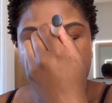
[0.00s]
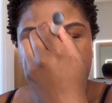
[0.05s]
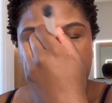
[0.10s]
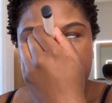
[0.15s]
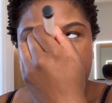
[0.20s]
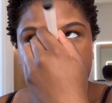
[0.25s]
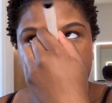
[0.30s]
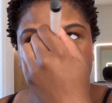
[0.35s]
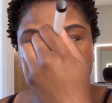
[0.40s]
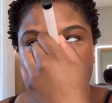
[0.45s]

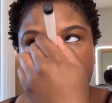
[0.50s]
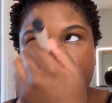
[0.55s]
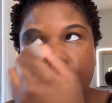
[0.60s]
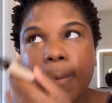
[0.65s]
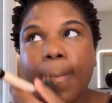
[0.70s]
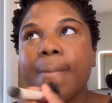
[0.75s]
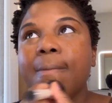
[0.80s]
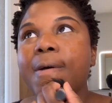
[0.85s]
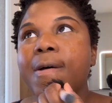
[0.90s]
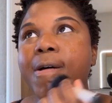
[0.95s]
So
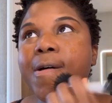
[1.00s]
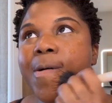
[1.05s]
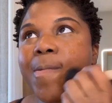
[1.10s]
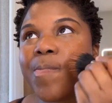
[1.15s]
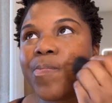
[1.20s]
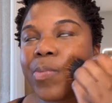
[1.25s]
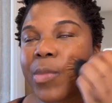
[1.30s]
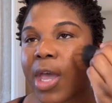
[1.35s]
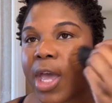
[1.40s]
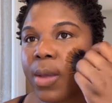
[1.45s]

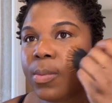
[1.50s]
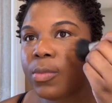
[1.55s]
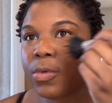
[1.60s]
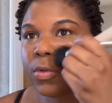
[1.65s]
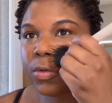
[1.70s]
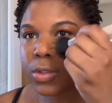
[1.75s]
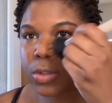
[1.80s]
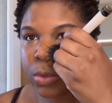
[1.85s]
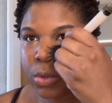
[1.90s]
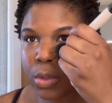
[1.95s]
I
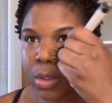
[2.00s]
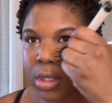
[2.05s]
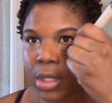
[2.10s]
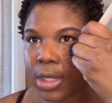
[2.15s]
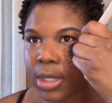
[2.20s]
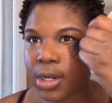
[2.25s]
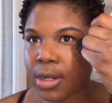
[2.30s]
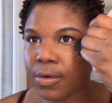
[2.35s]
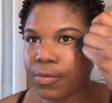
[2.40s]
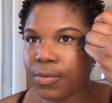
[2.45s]
moved to
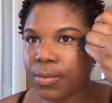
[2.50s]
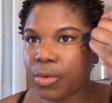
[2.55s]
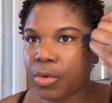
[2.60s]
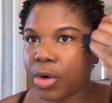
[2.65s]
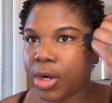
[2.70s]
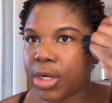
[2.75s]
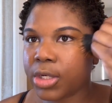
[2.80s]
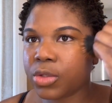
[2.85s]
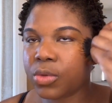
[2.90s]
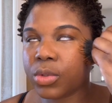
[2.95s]
Atlanta from
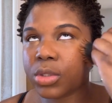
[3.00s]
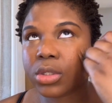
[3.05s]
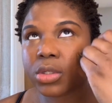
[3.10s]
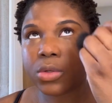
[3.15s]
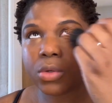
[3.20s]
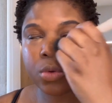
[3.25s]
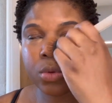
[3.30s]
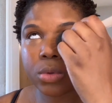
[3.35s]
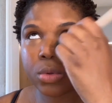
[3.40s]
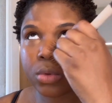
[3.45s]
graduate
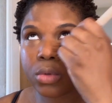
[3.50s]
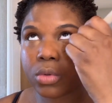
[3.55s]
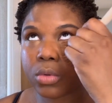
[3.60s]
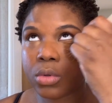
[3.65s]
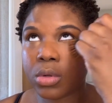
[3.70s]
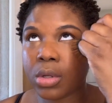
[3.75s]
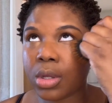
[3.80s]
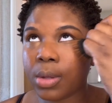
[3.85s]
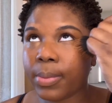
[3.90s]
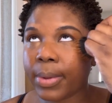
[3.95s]
school
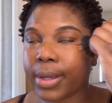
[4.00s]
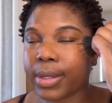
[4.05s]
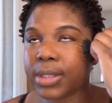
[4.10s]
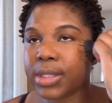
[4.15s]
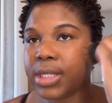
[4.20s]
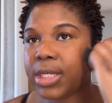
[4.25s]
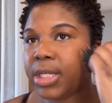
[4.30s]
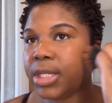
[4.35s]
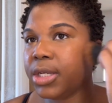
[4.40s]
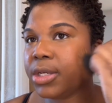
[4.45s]
about
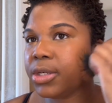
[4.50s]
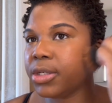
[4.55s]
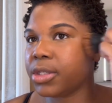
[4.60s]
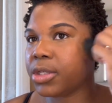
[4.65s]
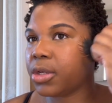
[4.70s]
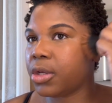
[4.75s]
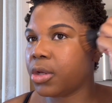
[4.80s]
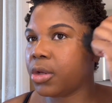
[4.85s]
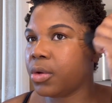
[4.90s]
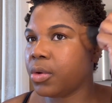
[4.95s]
10 years
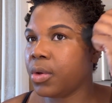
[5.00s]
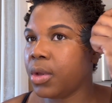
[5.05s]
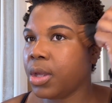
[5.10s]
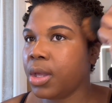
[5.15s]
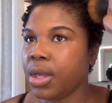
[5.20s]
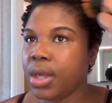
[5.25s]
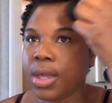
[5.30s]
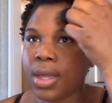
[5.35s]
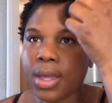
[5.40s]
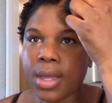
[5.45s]
ago,
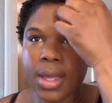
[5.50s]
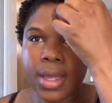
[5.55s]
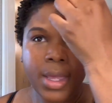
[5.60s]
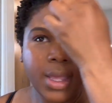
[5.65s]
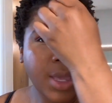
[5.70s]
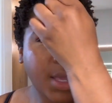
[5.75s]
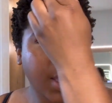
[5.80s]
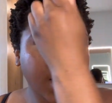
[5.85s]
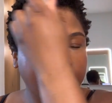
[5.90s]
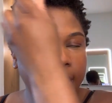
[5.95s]

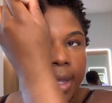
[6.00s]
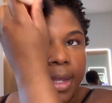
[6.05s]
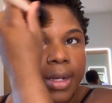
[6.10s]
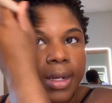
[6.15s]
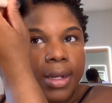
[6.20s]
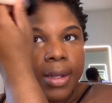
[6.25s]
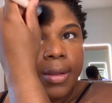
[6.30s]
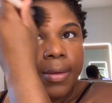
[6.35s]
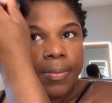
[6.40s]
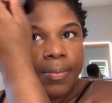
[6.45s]

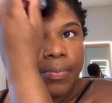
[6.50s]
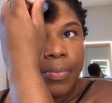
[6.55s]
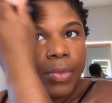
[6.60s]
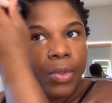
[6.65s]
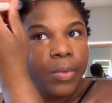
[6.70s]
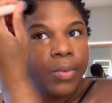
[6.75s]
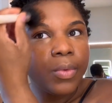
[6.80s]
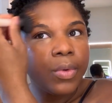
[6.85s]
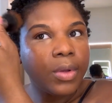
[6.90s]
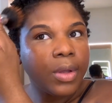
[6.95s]
and
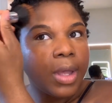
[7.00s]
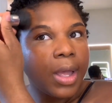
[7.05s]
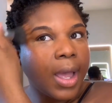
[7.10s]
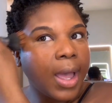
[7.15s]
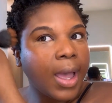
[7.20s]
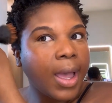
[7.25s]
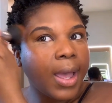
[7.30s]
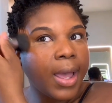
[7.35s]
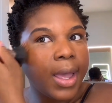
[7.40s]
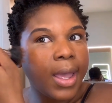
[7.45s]

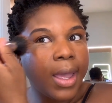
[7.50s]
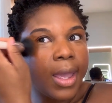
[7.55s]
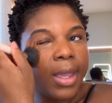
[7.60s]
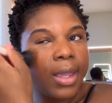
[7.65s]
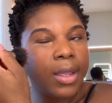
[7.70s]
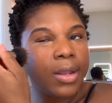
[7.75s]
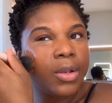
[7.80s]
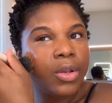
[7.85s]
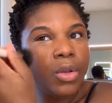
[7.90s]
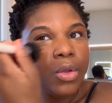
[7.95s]

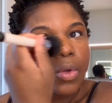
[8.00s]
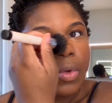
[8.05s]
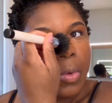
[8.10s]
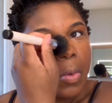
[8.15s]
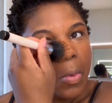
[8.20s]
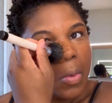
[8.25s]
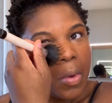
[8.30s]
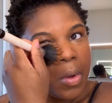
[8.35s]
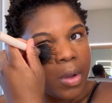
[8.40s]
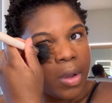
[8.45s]
I
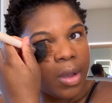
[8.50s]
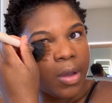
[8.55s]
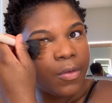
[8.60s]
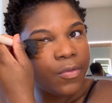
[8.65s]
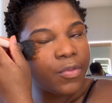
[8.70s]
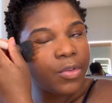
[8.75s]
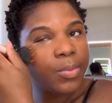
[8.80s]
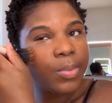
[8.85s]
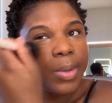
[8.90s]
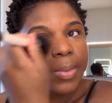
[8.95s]
knew a
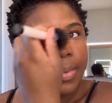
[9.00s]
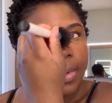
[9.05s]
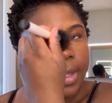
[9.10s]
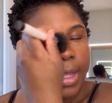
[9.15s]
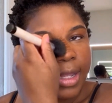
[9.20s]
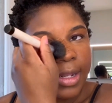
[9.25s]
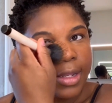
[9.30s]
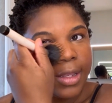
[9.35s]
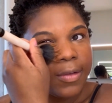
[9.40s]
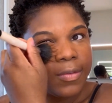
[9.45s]
few people
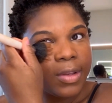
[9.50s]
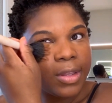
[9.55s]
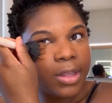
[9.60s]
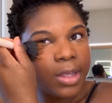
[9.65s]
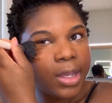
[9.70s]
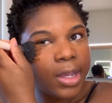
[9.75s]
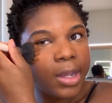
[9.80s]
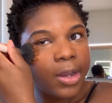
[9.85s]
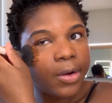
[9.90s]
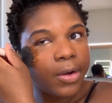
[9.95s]
that lived in
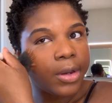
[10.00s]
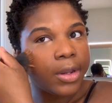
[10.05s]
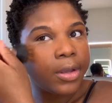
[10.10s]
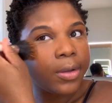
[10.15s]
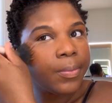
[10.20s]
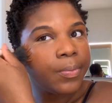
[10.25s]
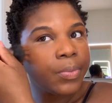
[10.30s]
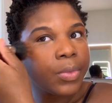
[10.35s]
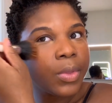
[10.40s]
the area.